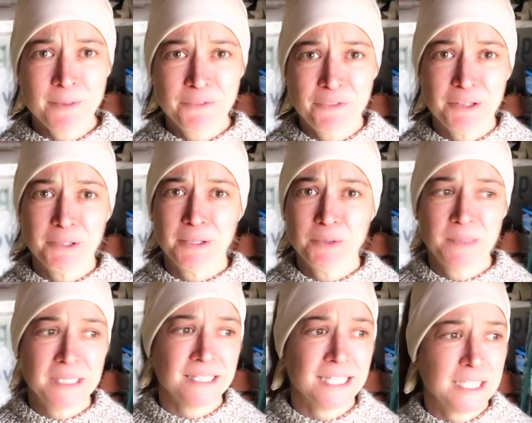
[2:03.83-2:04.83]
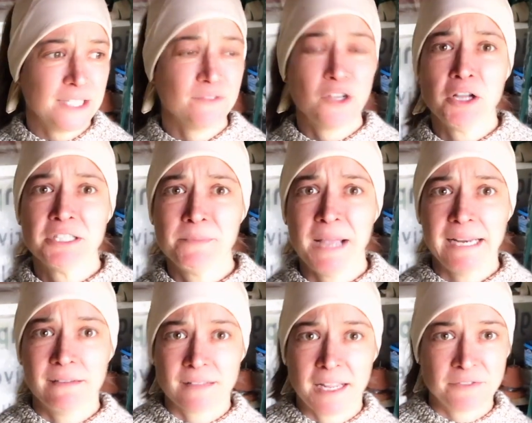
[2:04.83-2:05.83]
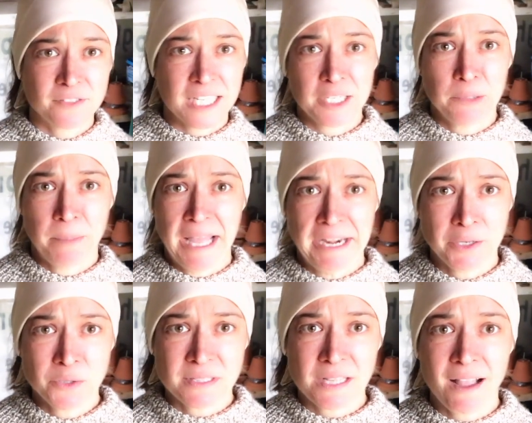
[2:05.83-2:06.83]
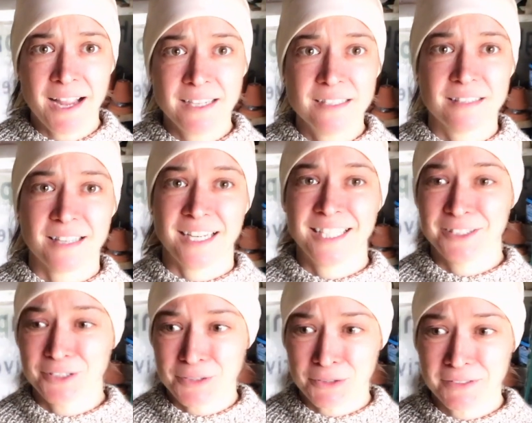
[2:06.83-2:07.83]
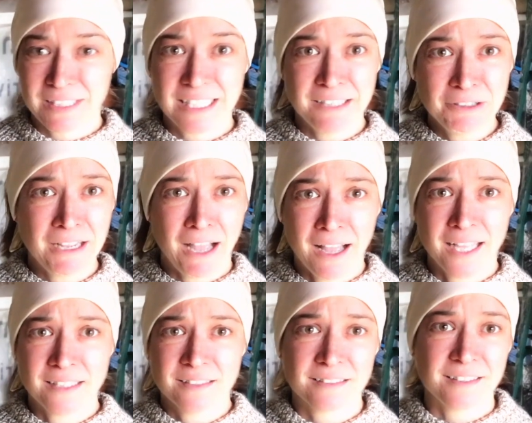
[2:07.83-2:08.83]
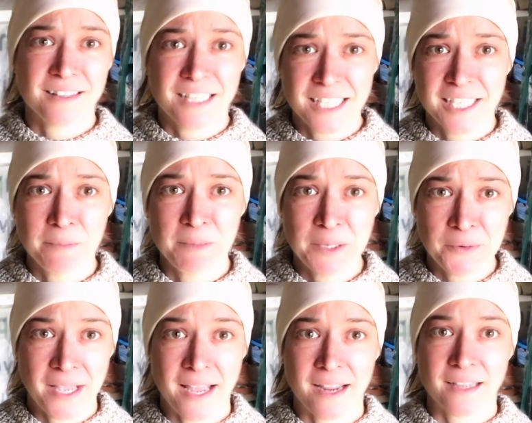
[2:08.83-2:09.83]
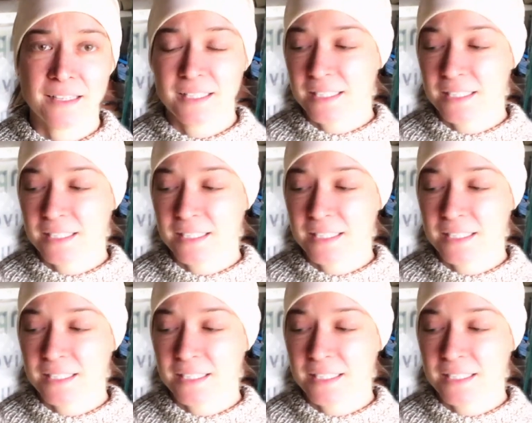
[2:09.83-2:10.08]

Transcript: You feel a little bit like you've gone to bed and left like your pet outside. Like you're sort of like, oh God, are they gonna be okay?